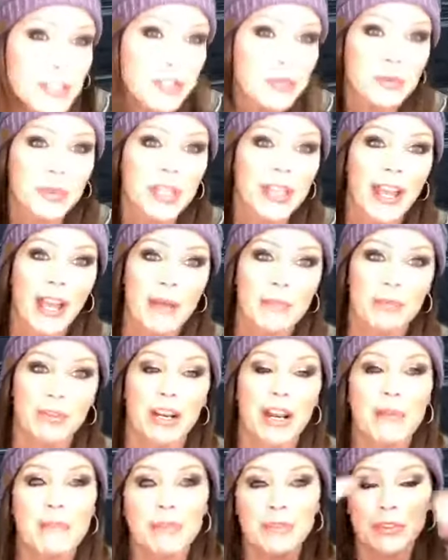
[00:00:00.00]
just really hyper.
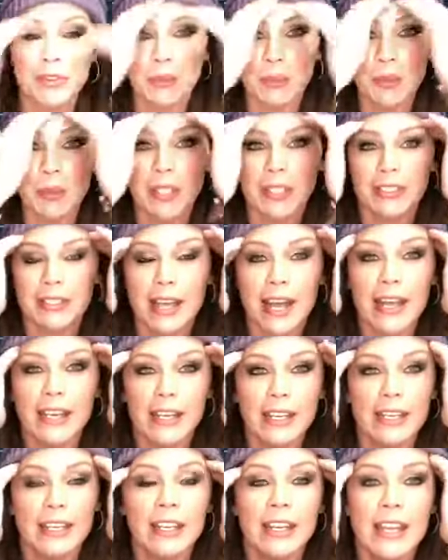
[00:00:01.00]
I'm super
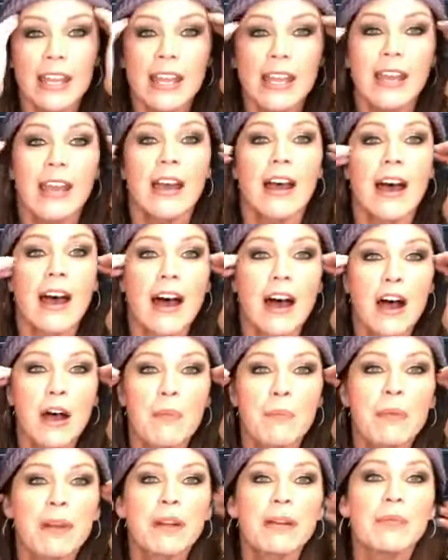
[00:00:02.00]
excited.
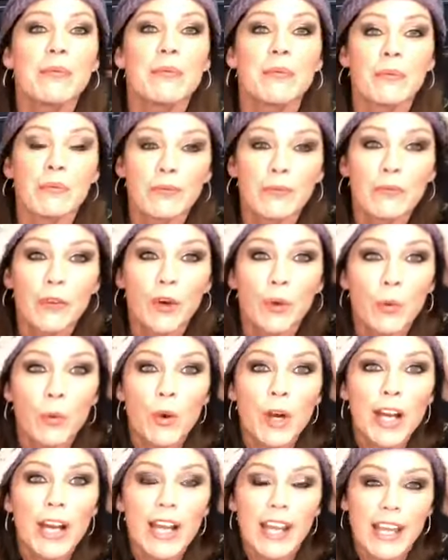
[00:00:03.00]
For
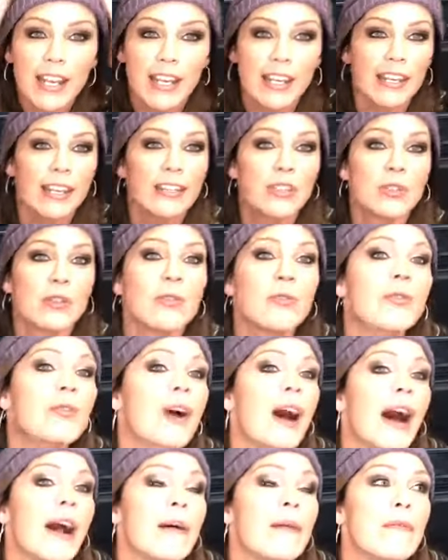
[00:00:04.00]
one,
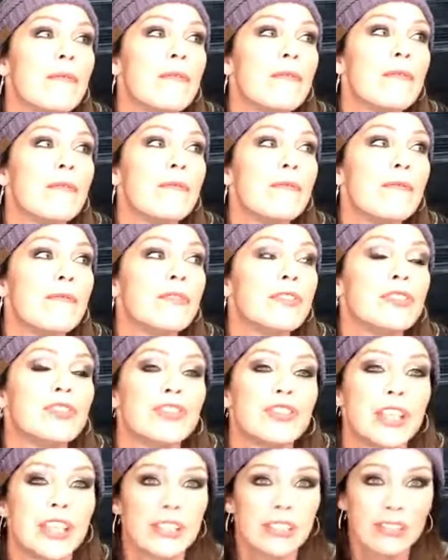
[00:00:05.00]
I've
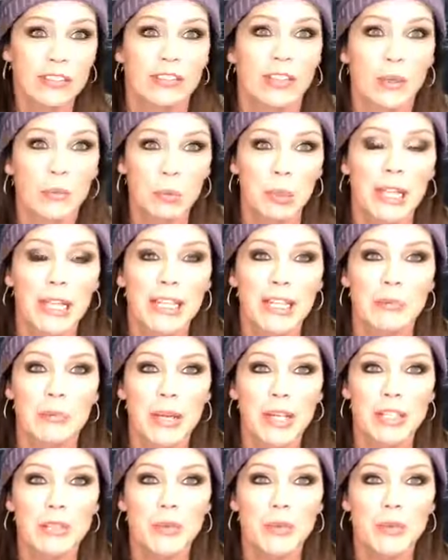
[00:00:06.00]
just completed my